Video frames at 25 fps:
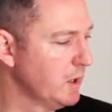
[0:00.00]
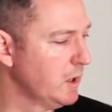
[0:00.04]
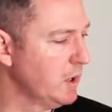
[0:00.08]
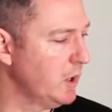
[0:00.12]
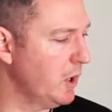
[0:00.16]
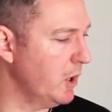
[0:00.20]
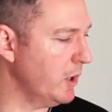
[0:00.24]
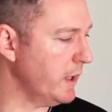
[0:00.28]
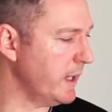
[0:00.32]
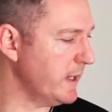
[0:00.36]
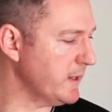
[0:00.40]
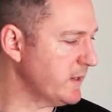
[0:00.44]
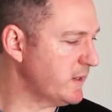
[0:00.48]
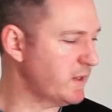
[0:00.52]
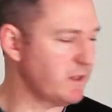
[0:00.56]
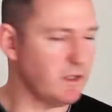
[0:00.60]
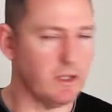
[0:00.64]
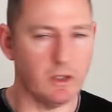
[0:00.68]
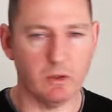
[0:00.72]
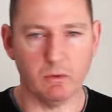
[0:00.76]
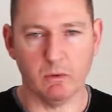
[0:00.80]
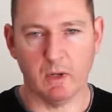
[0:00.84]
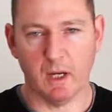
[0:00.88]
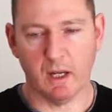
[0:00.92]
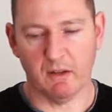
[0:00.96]
Okay,
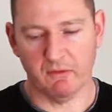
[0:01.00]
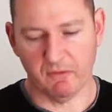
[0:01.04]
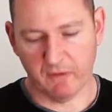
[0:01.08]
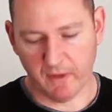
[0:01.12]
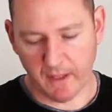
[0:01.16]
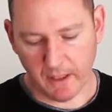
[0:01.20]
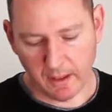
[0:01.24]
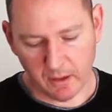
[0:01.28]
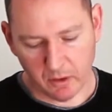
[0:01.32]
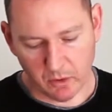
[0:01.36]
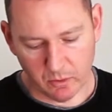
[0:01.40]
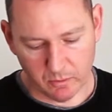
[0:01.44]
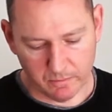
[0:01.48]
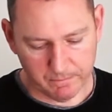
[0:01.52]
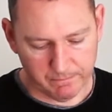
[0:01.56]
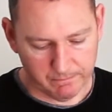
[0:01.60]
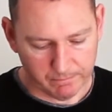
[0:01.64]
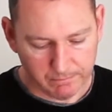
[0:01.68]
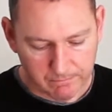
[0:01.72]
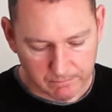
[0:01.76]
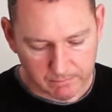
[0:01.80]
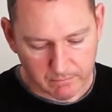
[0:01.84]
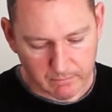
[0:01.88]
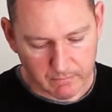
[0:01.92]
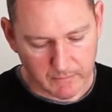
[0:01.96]
so value.
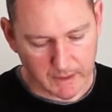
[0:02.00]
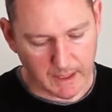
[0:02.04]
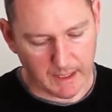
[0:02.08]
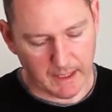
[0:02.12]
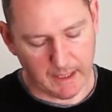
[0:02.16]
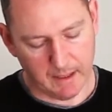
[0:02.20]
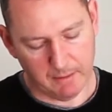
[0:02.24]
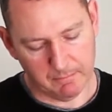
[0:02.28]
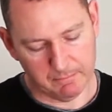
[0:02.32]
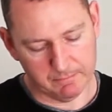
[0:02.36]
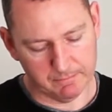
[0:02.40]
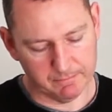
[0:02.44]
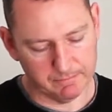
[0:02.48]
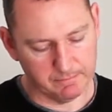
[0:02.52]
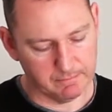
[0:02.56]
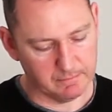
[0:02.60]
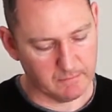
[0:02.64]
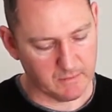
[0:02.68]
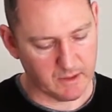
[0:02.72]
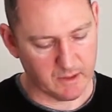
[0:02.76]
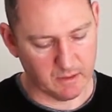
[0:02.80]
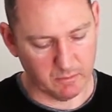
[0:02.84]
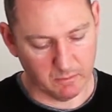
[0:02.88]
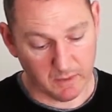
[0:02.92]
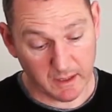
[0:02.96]

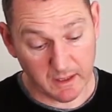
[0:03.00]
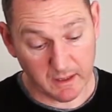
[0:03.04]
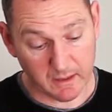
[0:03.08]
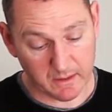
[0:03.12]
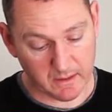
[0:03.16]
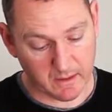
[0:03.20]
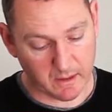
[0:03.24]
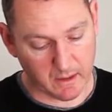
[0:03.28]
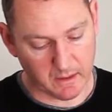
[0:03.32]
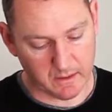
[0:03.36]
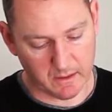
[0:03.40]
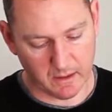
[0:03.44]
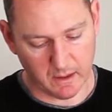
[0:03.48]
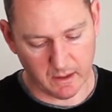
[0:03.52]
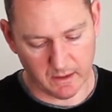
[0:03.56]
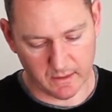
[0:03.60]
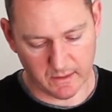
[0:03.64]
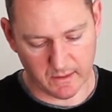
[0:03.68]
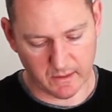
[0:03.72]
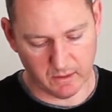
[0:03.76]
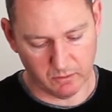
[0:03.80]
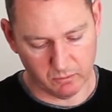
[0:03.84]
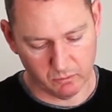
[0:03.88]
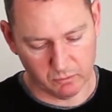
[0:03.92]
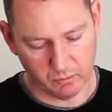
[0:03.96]
To me,
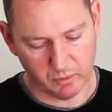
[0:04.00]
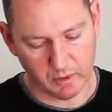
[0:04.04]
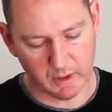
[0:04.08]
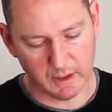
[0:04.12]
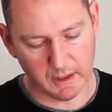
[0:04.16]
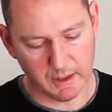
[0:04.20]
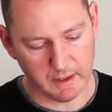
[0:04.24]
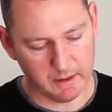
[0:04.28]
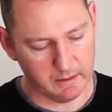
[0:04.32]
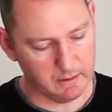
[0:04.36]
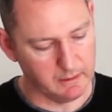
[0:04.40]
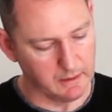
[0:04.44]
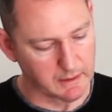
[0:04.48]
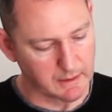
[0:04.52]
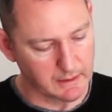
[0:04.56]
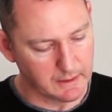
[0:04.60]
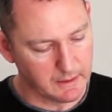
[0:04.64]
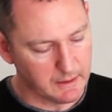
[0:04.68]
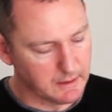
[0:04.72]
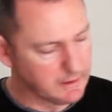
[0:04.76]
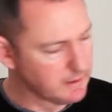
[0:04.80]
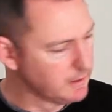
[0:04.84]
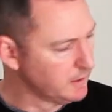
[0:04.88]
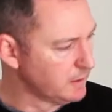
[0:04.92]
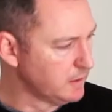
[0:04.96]
it's a really
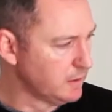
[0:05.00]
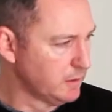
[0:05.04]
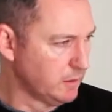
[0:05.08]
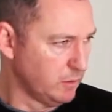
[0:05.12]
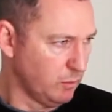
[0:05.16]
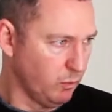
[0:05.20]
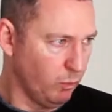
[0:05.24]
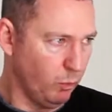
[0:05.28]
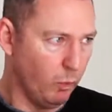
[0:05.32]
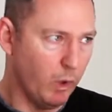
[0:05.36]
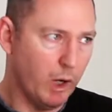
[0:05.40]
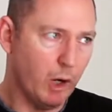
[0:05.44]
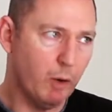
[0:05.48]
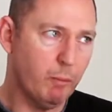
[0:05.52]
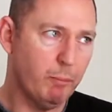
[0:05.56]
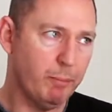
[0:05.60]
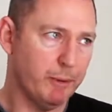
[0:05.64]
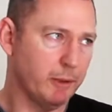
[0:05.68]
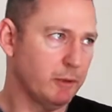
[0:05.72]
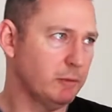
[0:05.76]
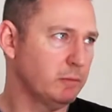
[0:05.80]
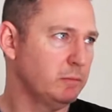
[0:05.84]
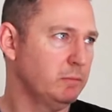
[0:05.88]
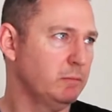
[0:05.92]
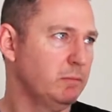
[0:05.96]
well
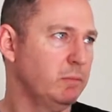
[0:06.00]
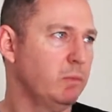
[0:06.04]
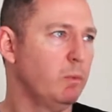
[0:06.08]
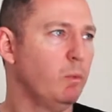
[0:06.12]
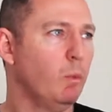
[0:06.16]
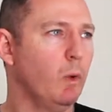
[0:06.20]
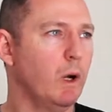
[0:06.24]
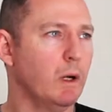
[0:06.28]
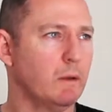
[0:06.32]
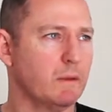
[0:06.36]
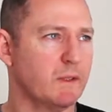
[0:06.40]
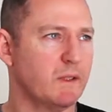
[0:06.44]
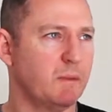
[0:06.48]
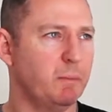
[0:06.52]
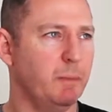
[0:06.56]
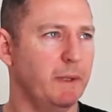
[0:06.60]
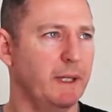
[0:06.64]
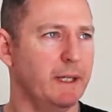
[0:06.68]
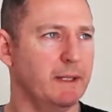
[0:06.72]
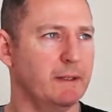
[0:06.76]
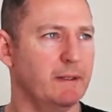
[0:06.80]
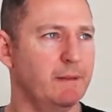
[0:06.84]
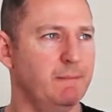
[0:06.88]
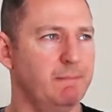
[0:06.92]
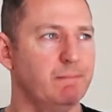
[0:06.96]
built, well
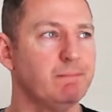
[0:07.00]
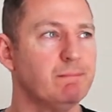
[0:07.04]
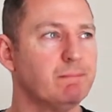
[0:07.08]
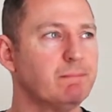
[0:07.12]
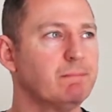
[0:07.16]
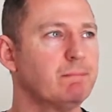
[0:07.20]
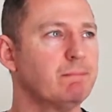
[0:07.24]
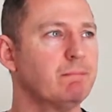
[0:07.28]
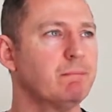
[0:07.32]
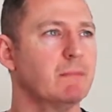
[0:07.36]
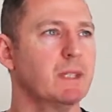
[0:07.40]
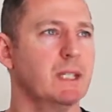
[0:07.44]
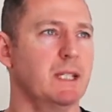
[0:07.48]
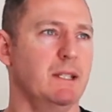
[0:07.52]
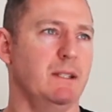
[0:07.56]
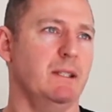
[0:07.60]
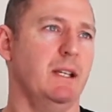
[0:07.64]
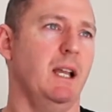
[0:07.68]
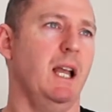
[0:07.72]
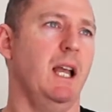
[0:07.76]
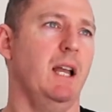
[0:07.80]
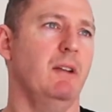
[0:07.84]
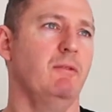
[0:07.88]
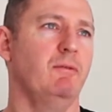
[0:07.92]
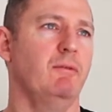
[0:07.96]
spec'd
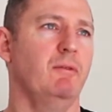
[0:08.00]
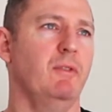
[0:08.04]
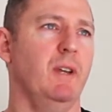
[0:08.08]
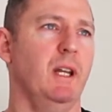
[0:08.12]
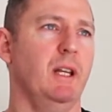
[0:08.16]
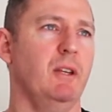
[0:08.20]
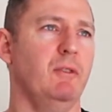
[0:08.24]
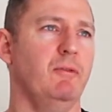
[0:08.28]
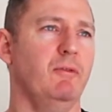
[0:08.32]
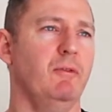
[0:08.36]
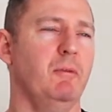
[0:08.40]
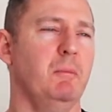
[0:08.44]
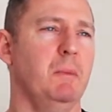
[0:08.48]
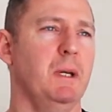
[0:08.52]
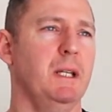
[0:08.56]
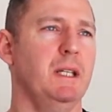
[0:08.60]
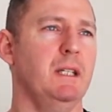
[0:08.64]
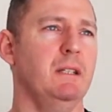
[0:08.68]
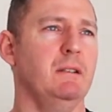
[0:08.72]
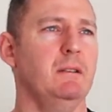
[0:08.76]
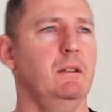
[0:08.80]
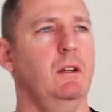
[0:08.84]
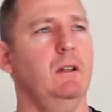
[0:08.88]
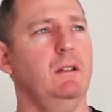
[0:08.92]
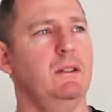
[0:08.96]
guitar. Value for
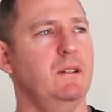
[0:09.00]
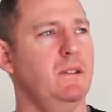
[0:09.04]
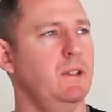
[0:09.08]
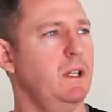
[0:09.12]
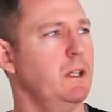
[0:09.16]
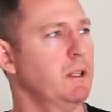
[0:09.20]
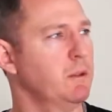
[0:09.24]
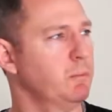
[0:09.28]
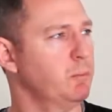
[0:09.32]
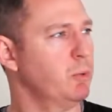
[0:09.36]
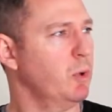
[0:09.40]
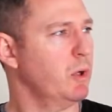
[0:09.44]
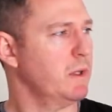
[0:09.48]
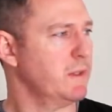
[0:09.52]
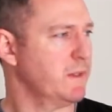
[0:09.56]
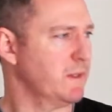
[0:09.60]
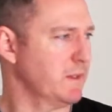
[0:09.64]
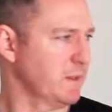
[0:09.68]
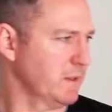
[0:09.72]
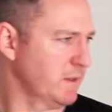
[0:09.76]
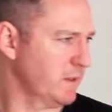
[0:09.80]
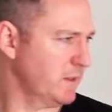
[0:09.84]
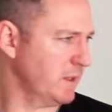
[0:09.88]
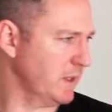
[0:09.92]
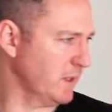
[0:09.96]
money, I'd say the price
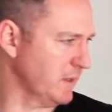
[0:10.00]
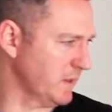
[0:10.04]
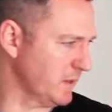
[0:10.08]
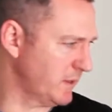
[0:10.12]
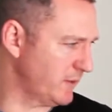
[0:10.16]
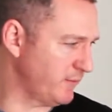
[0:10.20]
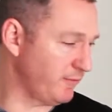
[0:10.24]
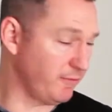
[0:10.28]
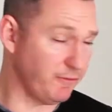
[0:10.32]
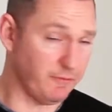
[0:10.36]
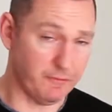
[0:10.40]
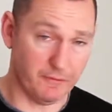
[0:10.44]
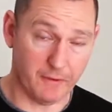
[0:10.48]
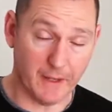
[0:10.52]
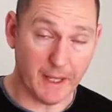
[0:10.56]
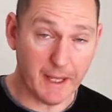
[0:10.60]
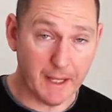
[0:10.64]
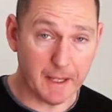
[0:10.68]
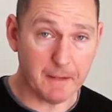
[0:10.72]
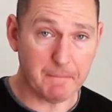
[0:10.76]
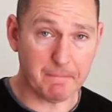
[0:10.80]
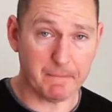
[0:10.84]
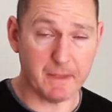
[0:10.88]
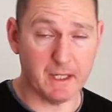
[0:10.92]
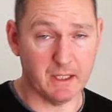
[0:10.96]
is
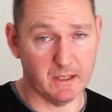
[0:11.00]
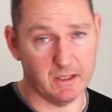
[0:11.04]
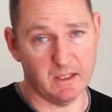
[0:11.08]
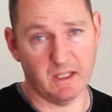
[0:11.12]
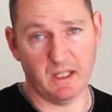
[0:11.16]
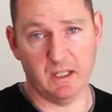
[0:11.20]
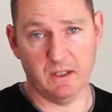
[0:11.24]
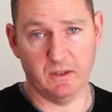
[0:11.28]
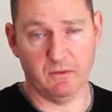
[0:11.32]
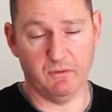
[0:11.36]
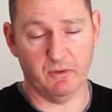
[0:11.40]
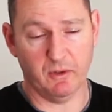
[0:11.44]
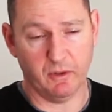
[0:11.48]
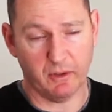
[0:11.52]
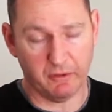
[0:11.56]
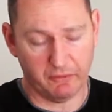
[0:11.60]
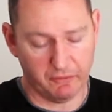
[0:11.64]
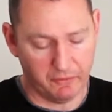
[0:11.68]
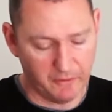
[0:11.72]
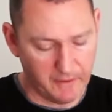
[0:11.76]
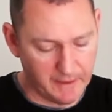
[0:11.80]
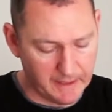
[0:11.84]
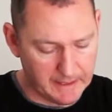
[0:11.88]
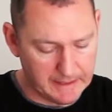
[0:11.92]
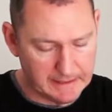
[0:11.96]
fair. It's very
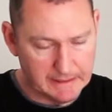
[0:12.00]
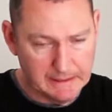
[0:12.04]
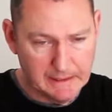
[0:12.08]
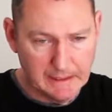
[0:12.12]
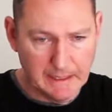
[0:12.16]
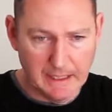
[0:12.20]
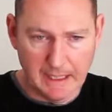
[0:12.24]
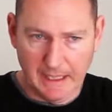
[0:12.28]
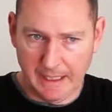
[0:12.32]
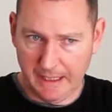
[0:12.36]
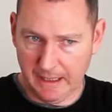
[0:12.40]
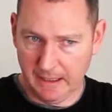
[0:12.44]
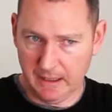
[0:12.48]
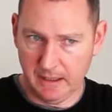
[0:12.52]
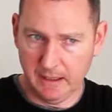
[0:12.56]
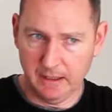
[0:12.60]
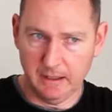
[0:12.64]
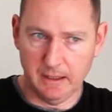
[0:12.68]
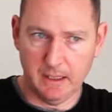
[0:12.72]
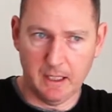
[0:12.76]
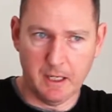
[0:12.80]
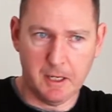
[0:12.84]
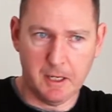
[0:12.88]
fair, and in